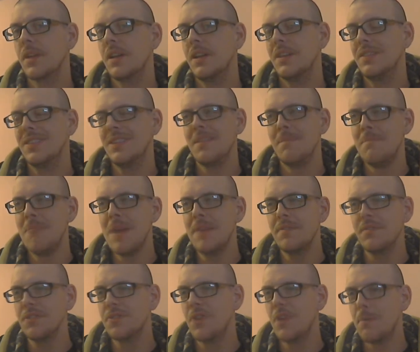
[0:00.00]
I say the
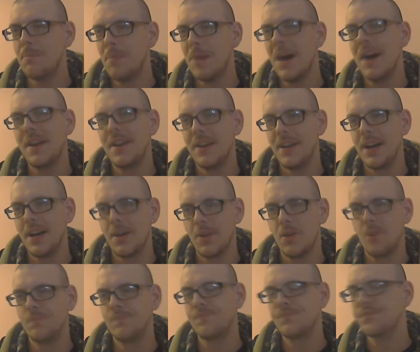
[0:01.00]
menthol's not bad in it at
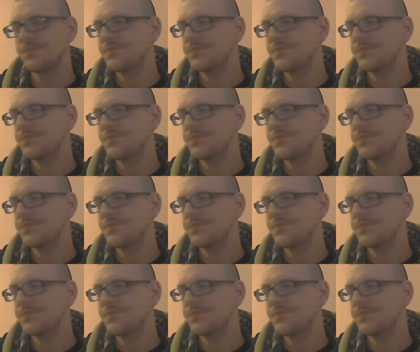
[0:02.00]
all.